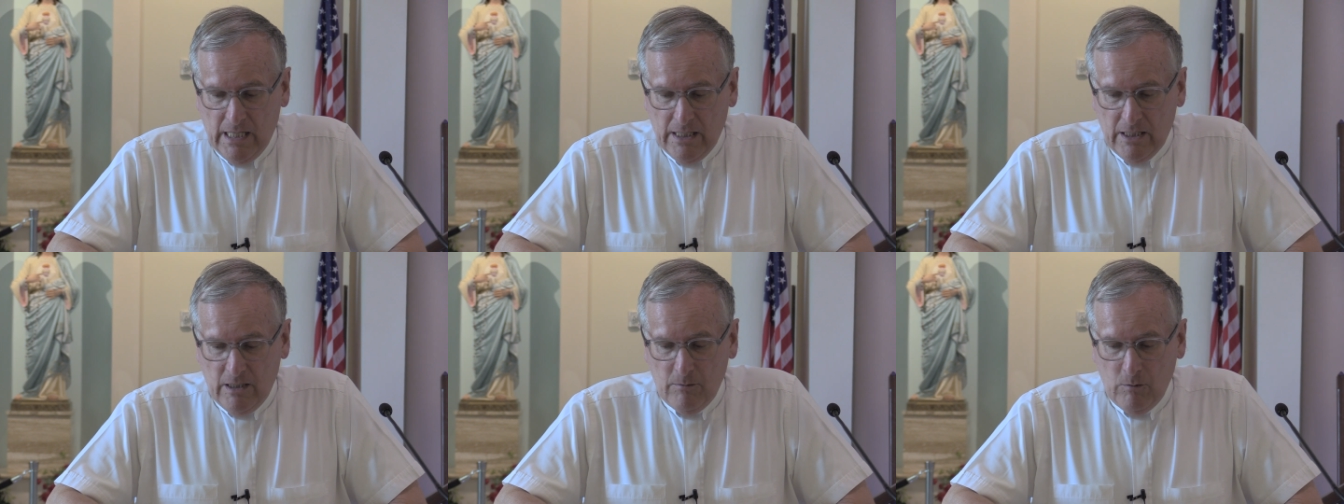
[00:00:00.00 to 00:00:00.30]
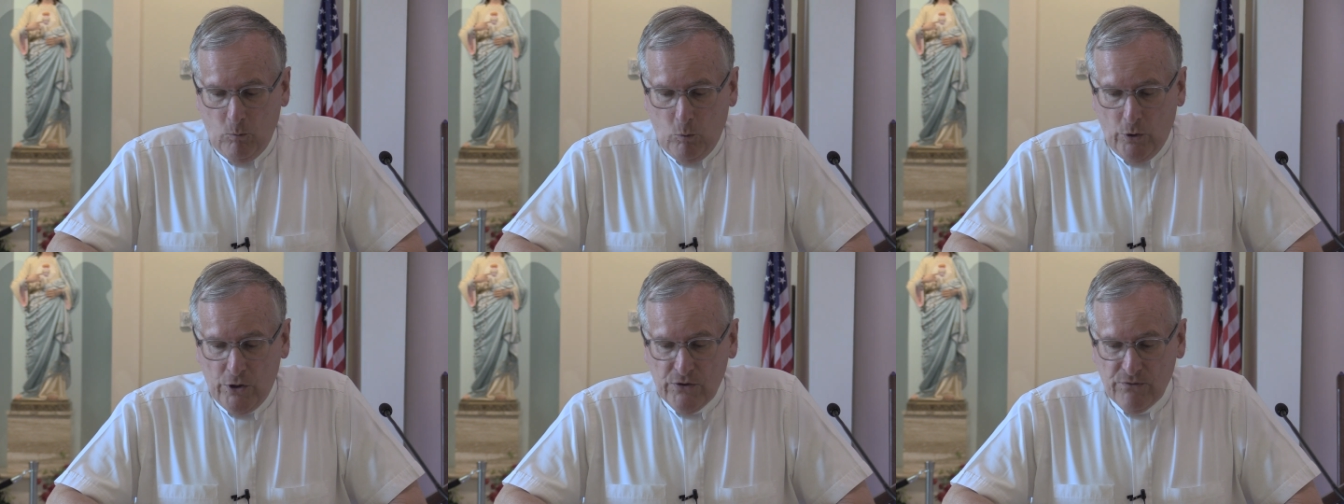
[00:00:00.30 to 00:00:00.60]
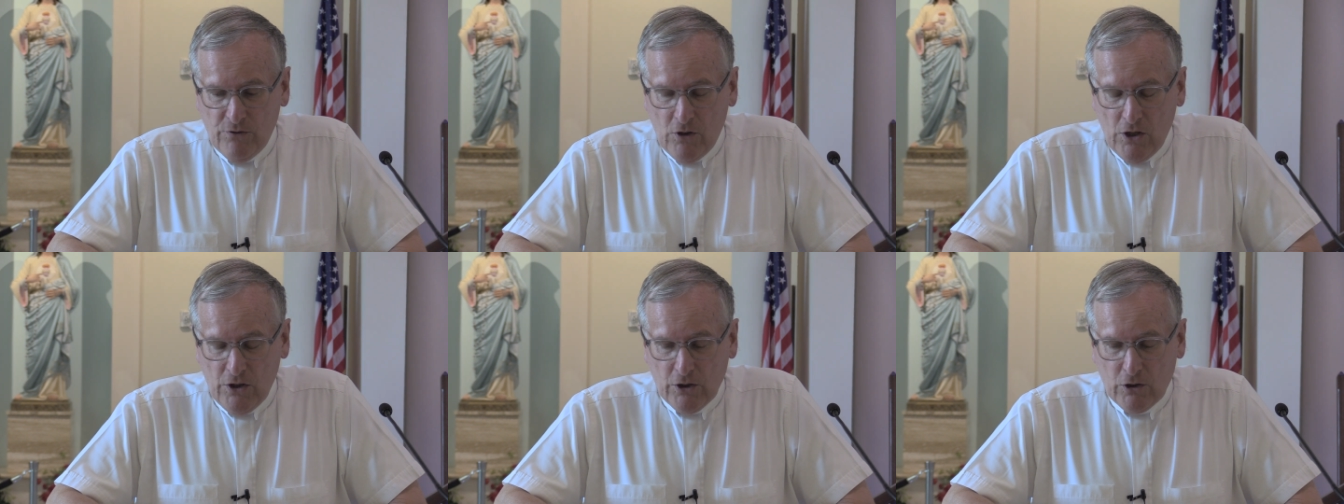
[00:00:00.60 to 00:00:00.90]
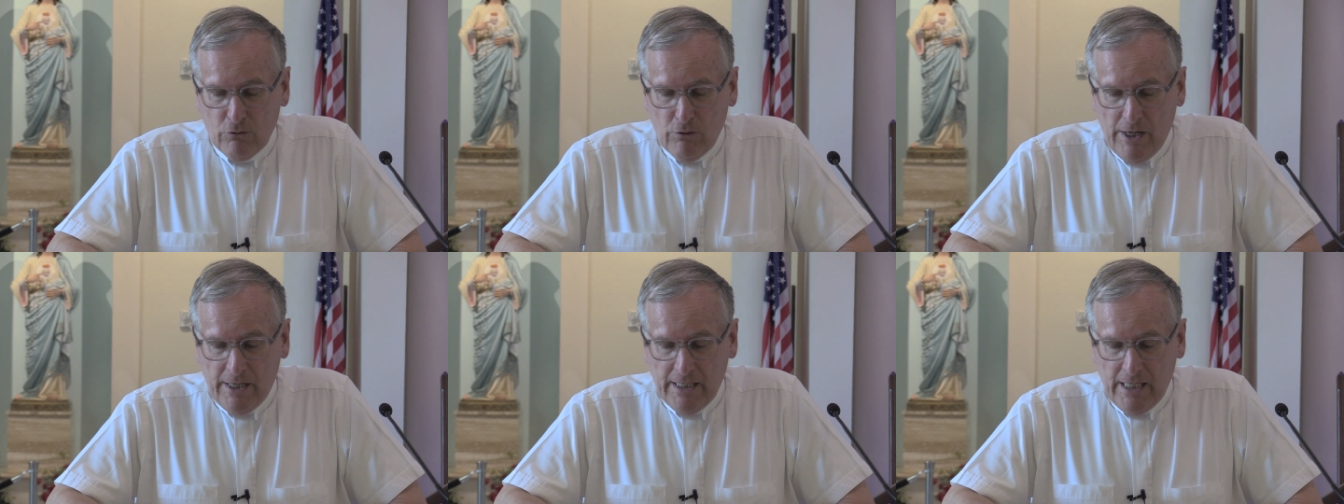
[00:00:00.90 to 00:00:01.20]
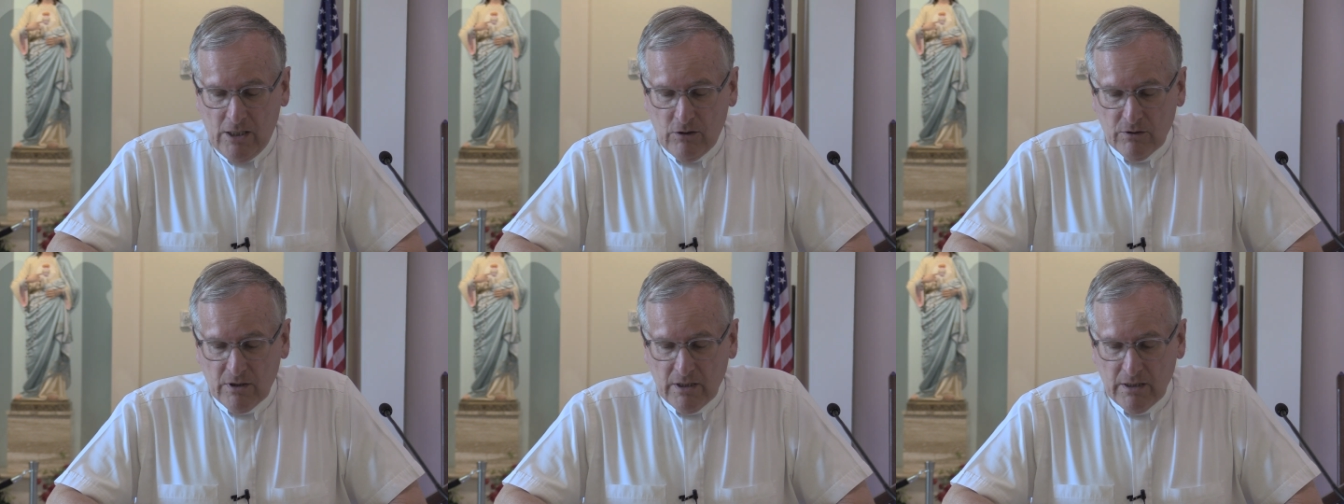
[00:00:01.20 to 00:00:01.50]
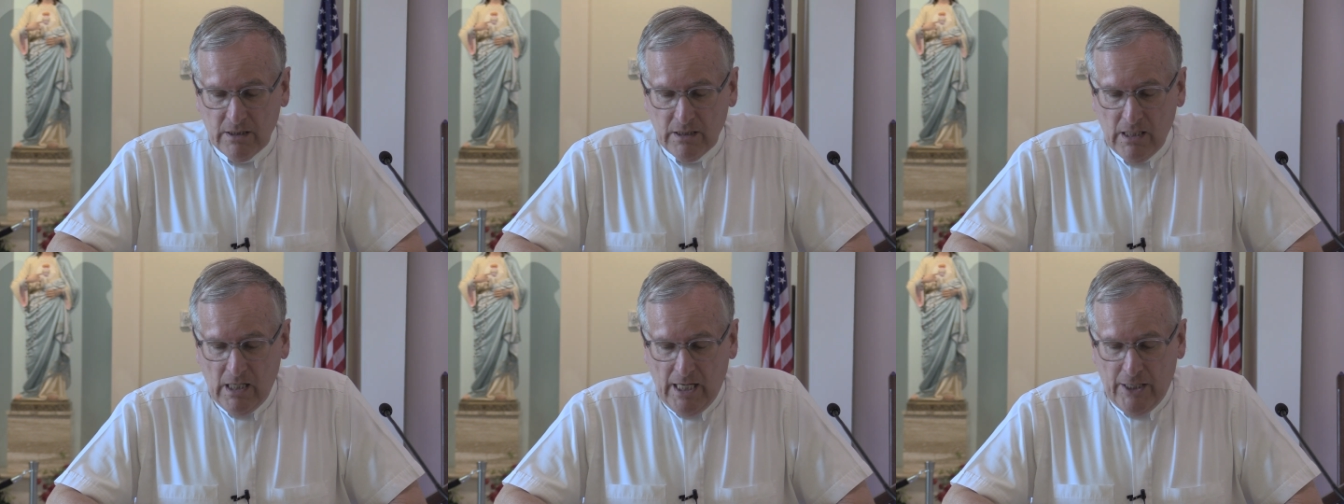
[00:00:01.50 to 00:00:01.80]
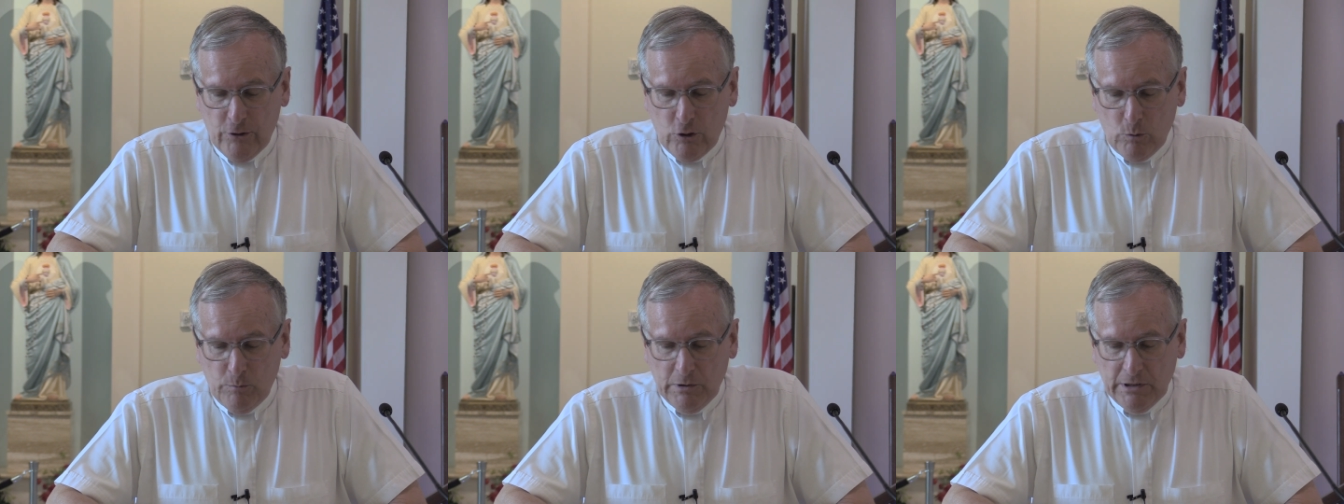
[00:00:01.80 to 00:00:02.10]
then the boy's father cried out,
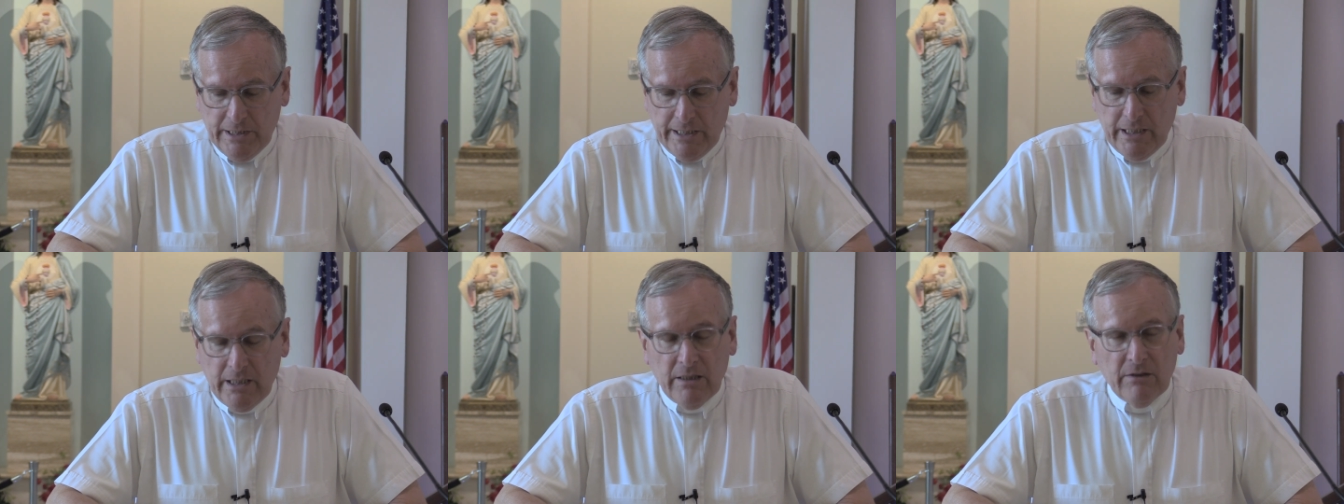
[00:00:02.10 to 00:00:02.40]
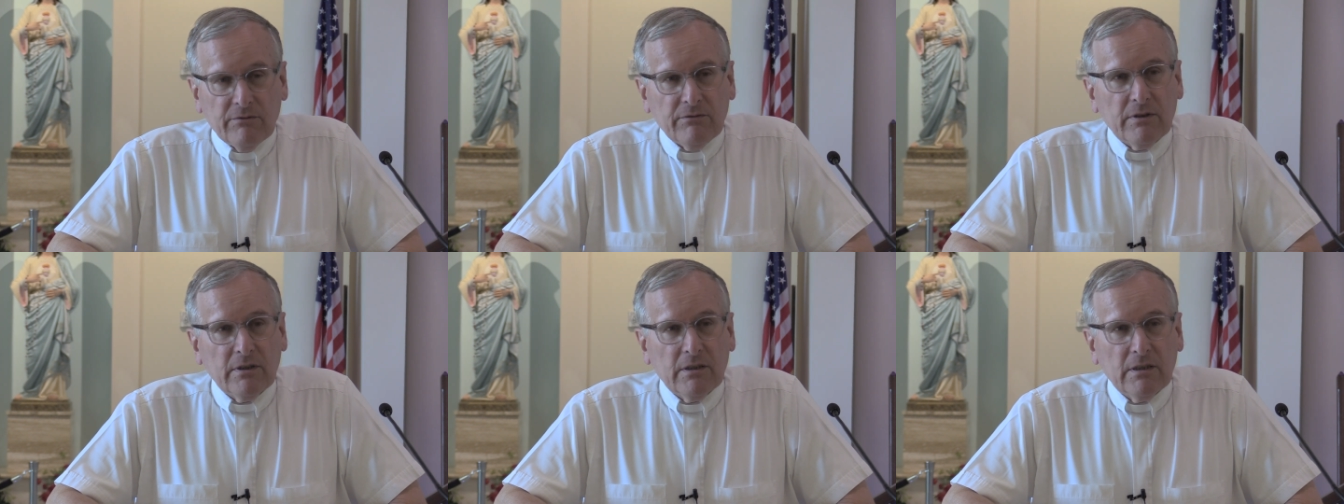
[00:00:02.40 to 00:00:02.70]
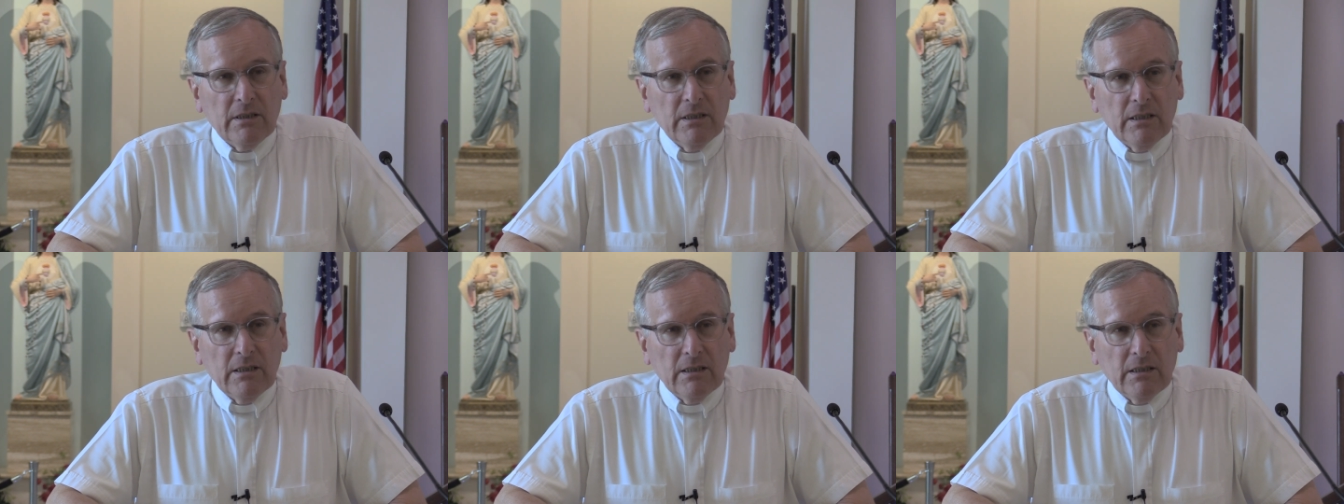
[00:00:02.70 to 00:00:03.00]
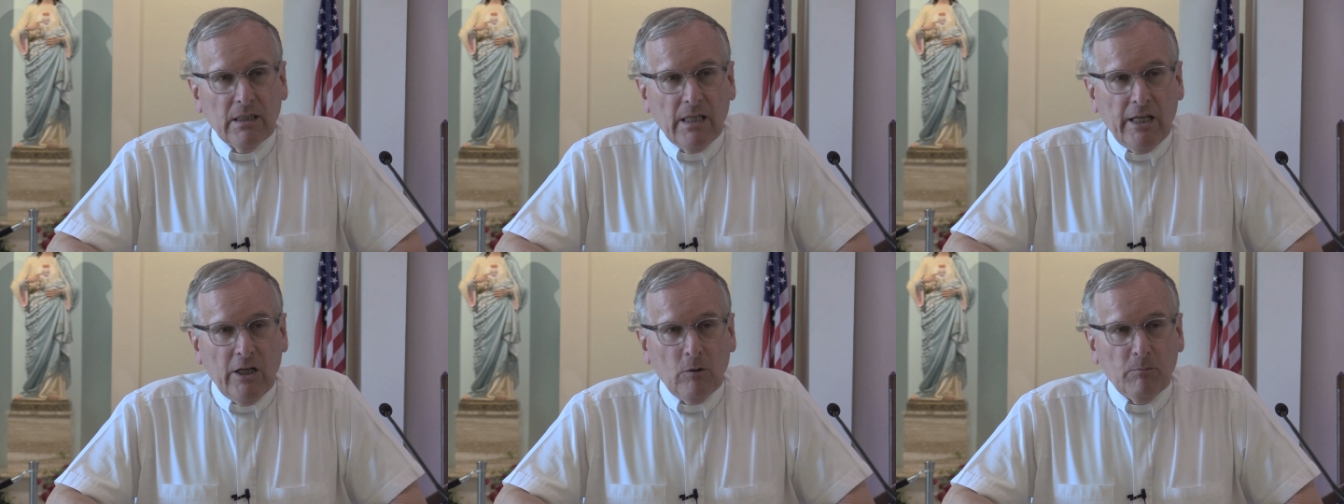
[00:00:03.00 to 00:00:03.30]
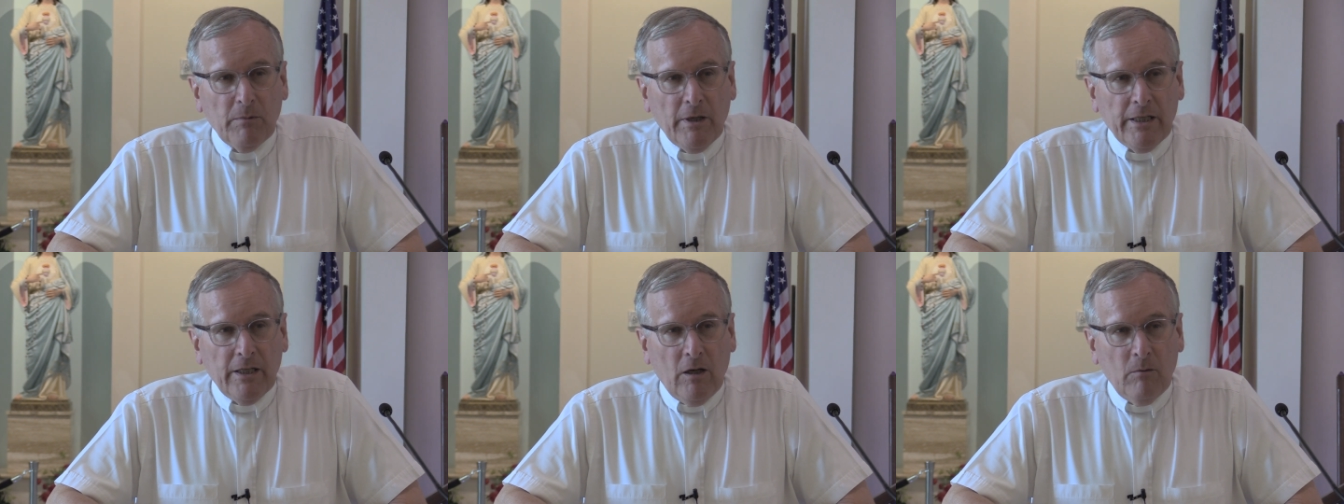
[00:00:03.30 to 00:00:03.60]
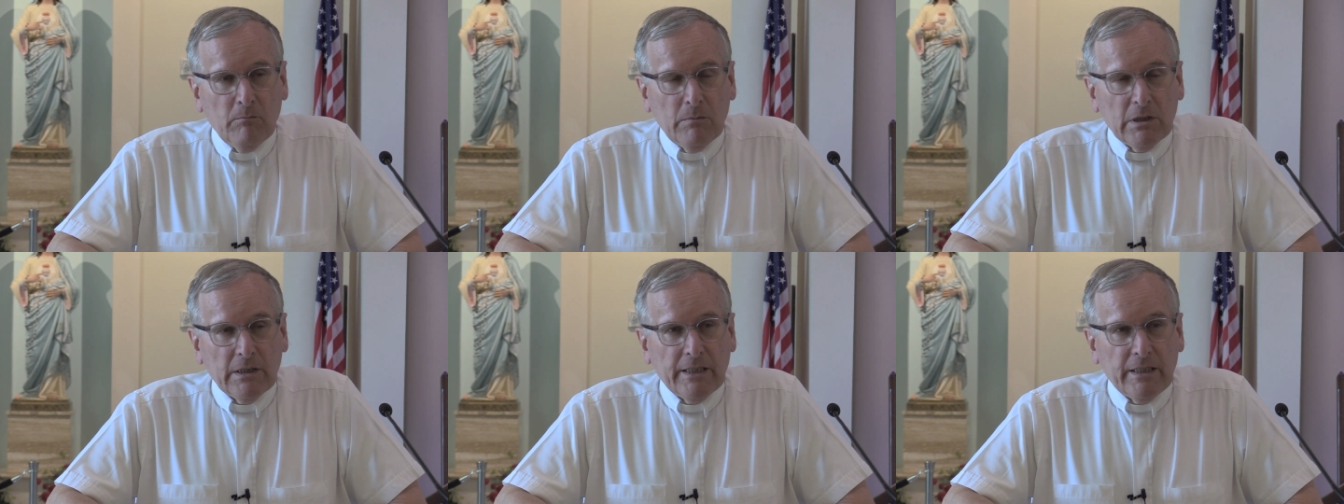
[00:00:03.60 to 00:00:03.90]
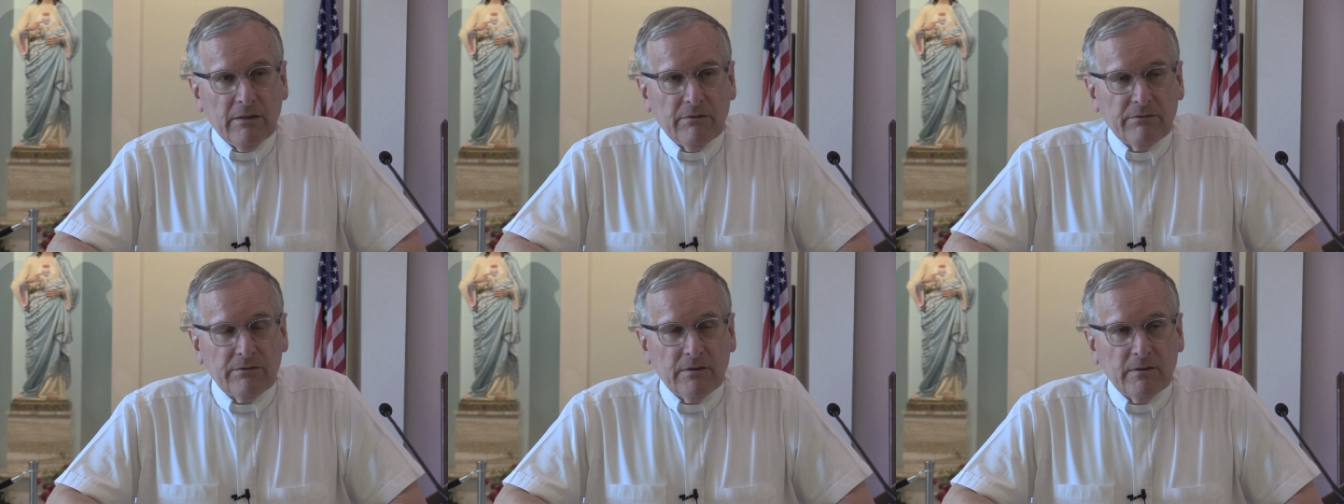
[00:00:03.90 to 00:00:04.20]
"I do believe, help my
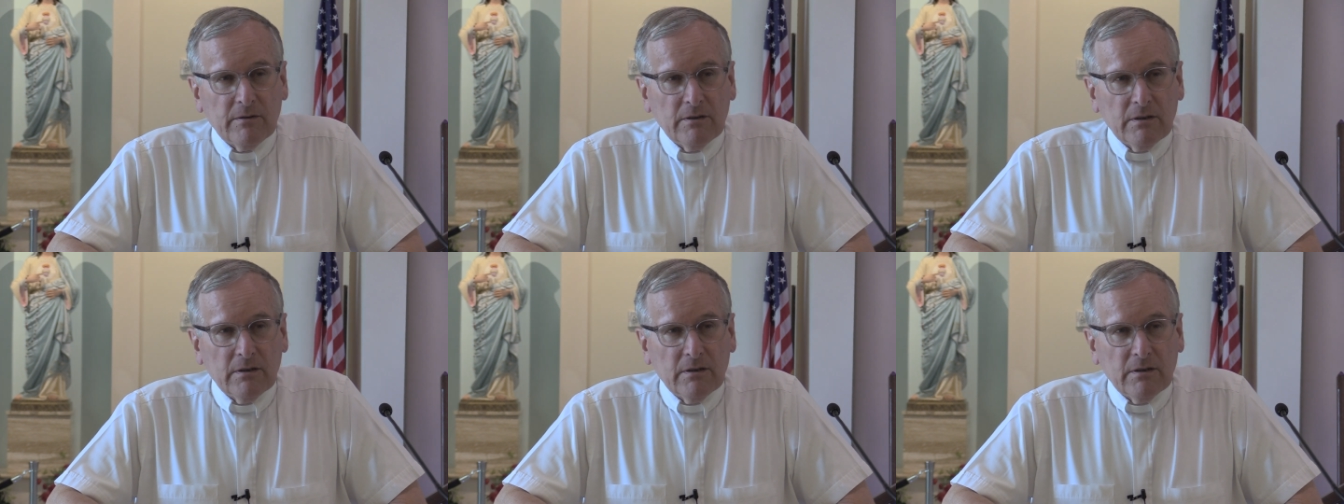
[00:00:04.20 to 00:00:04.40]
unbelief.